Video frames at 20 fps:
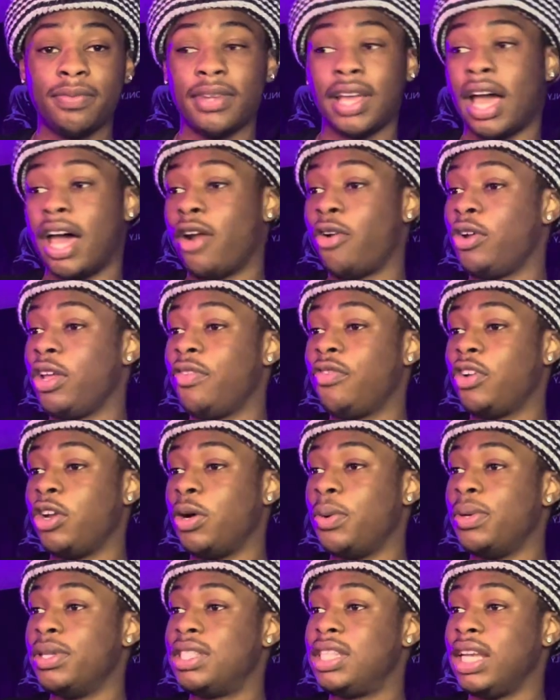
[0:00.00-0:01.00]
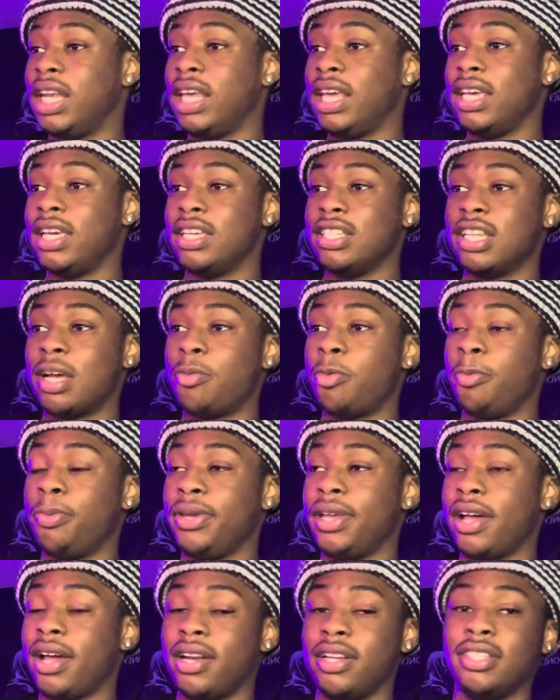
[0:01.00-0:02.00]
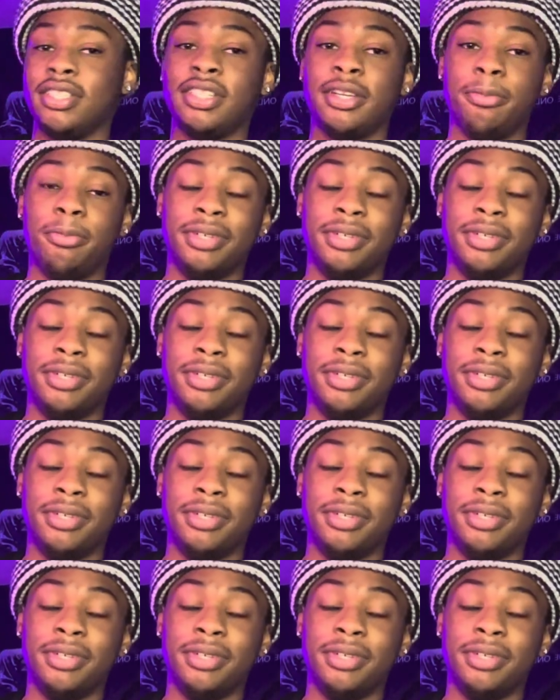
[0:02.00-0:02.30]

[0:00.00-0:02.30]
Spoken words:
I don't even know what today is, I'm gonna be honest.